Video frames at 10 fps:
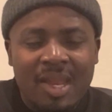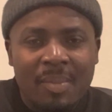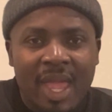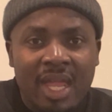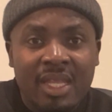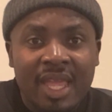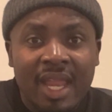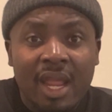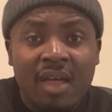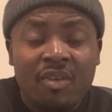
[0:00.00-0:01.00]
a man
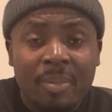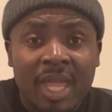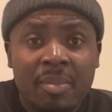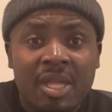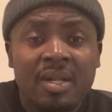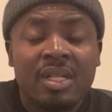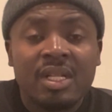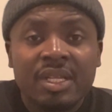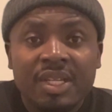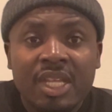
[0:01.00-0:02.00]
can't have a baby.
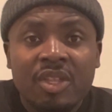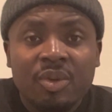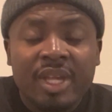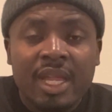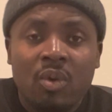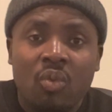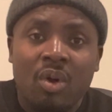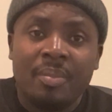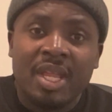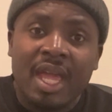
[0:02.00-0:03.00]
Neither can a
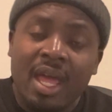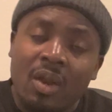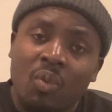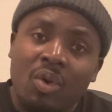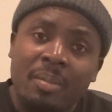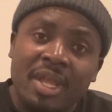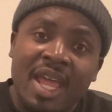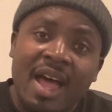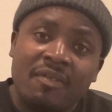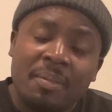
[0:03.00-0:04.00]
woman and a woman
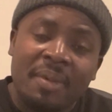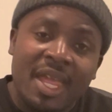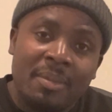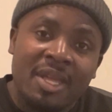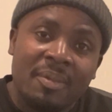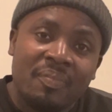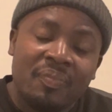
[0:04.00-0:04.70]
have a baby.